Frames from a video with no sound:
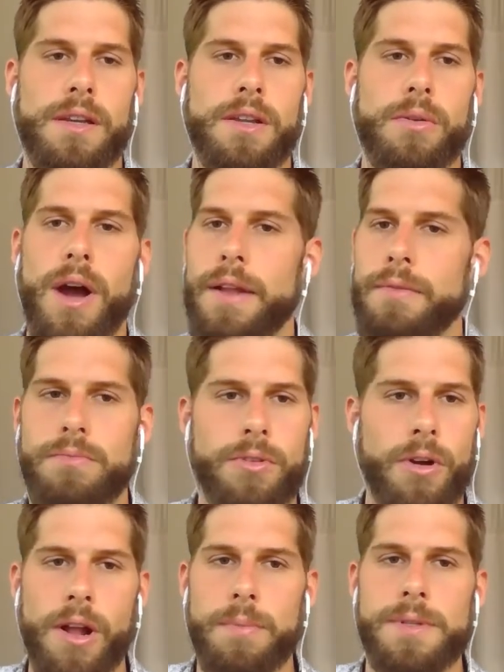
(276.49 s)
you know, I'd
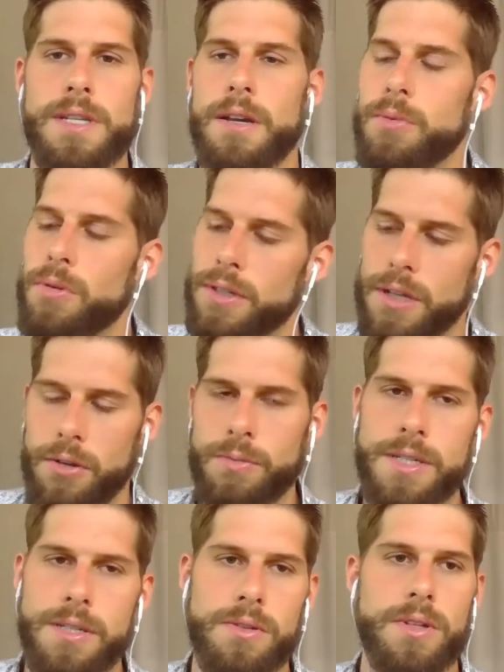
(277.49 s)
grown up in Singapore, I'd done all
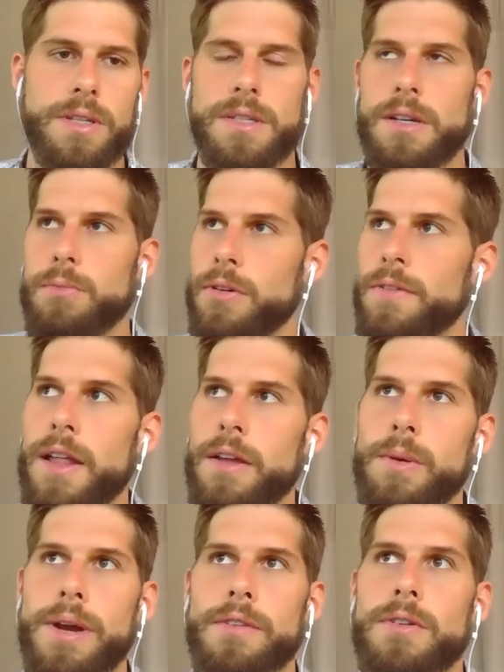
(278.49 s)
my schooling in Singapore,
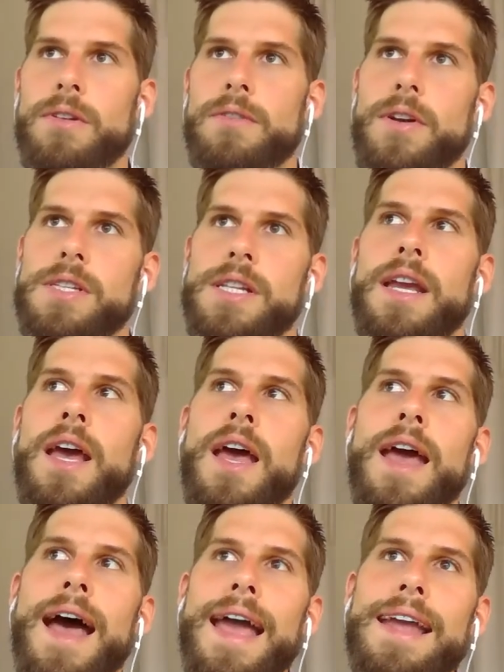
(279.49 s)
finally went back for university,
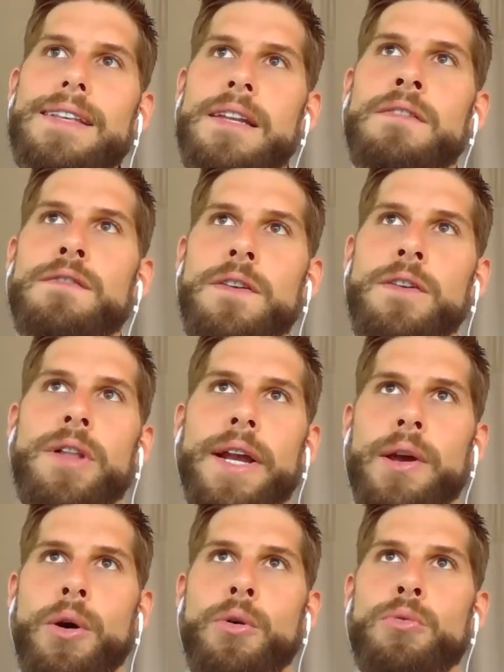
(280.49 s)
it didn't feel
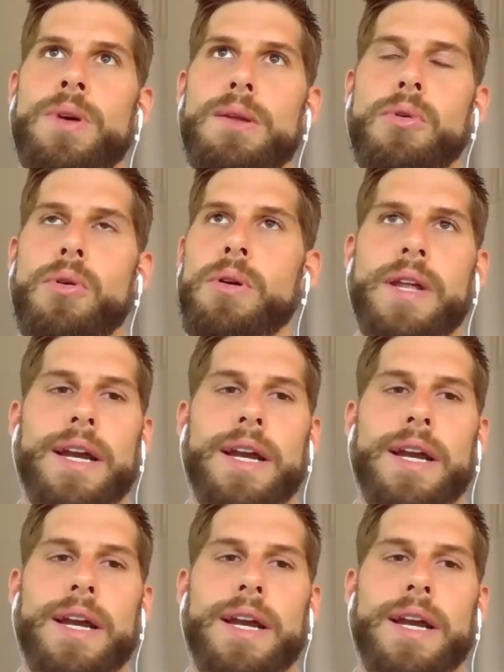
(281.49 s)
like home anymore.